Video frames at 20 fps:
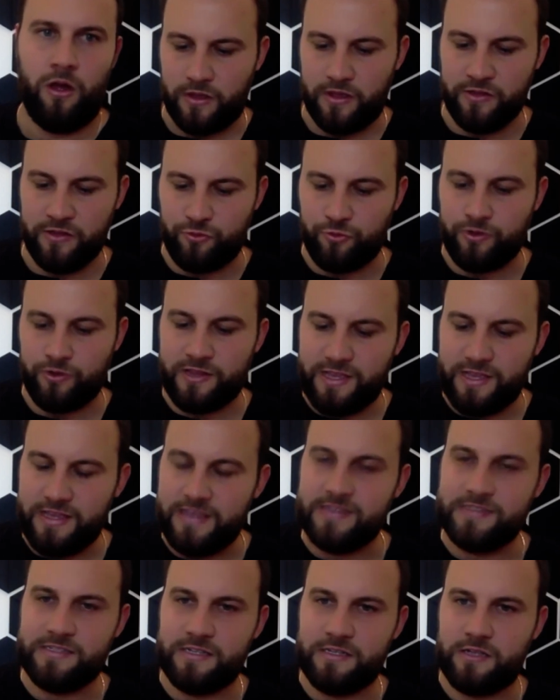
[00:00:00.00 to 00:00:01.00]
It's really
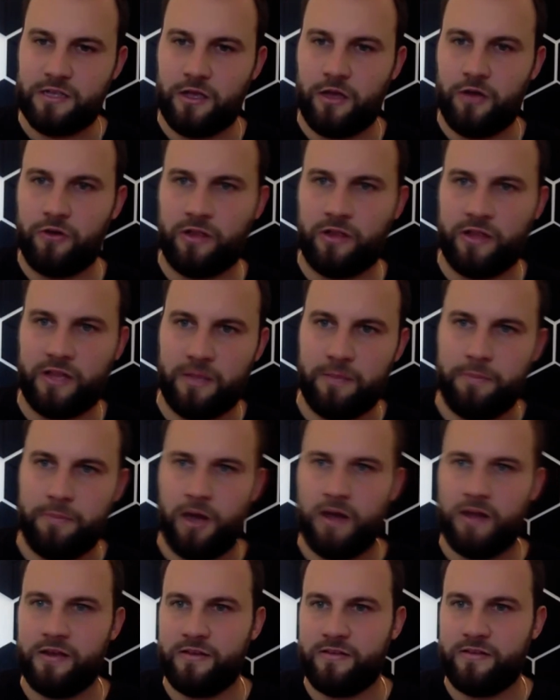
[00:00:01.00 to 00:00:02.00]
easy to go click a
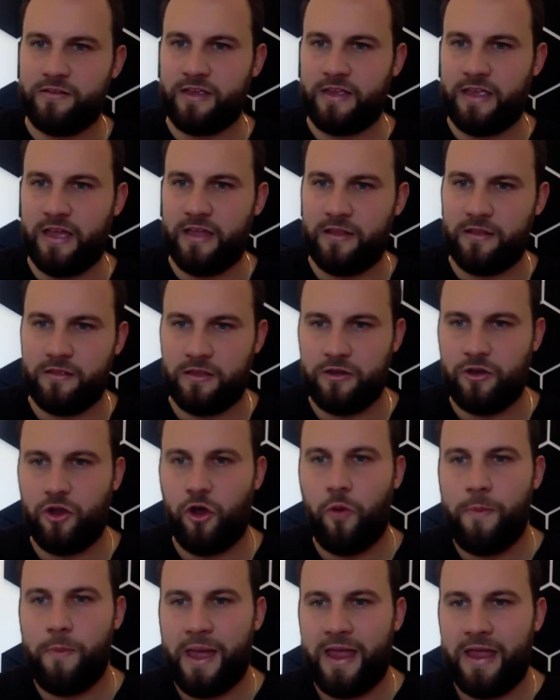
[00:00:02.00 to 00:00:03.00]
button to get the
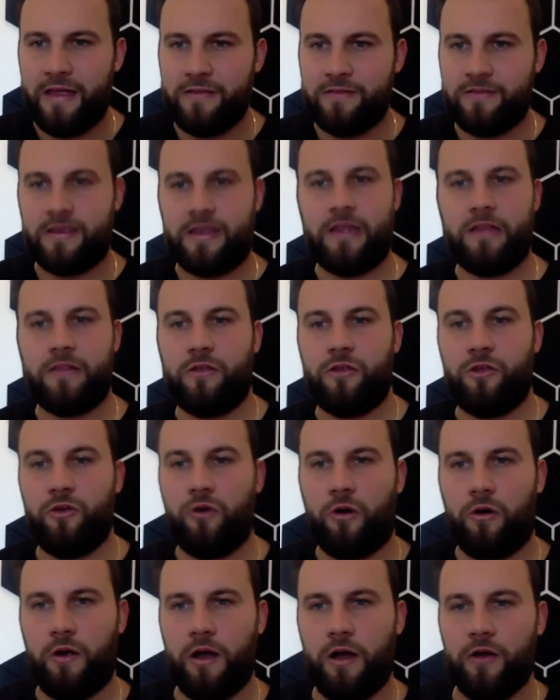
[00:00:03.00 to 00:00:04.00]
domain, to get the
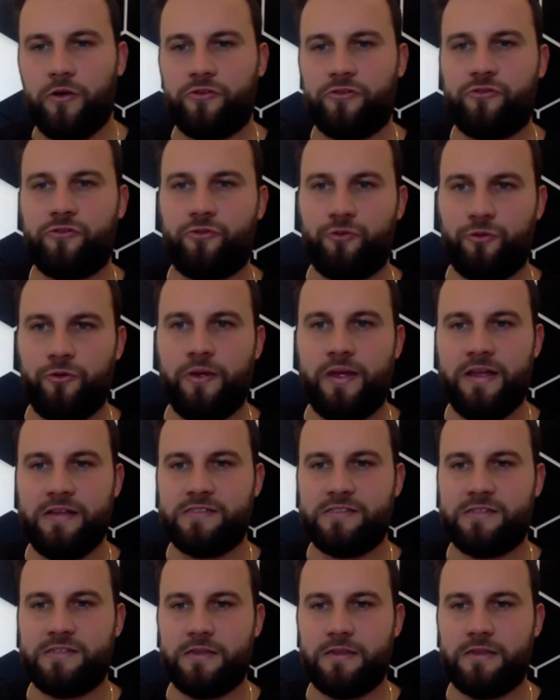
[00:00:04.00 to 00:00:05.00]
URLs through
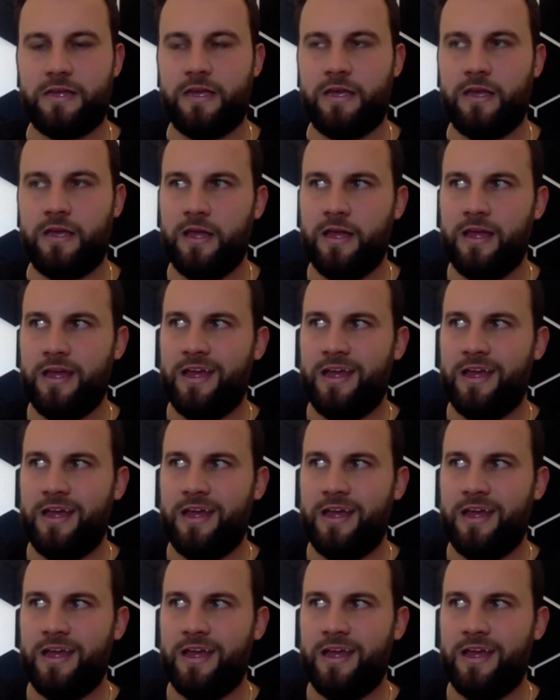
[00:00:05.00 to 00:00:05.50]
instantly.